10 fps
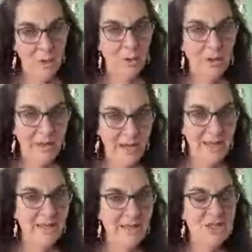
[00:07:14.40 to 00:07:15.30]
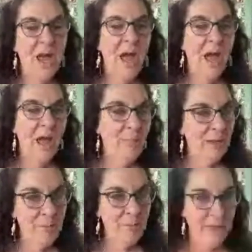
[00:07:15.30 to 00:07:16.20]
had been midwives,
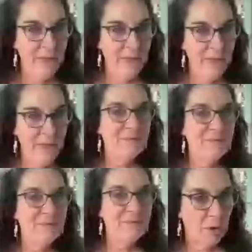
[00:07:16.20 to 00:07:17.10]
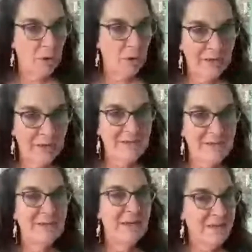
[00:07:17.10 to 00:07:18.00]
herbalists,
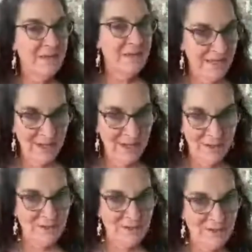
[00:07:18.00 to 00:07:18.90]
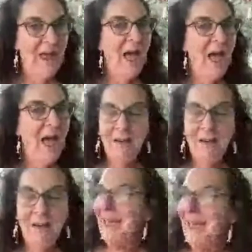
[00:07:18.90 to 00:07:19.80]
seers. And I was like,
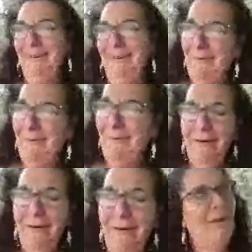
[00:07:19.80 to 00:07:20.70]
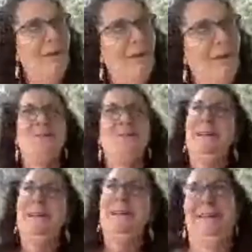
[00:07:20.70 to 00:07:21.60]
I just wasted
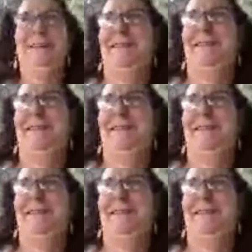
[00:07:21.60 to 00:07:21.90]
thousands